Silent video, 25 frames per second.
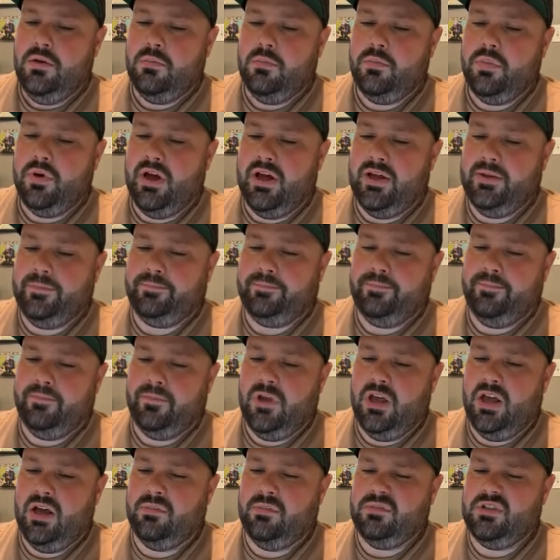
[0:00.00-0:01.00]
but
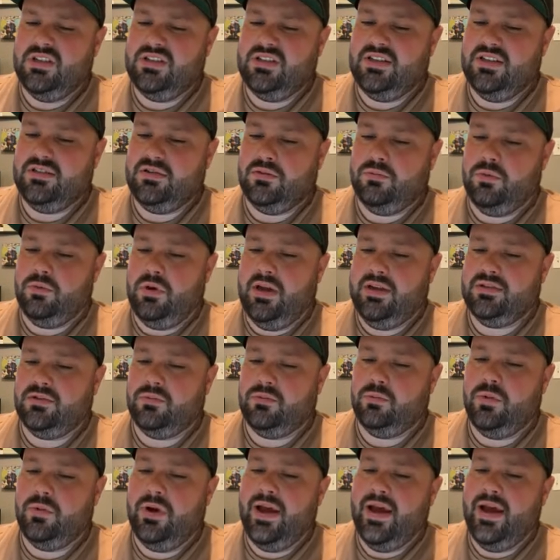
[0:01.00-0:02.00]
just as a
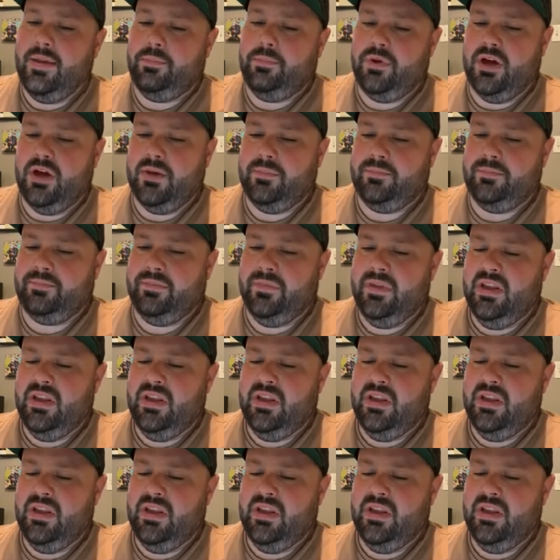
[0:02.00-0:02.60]
wrap up,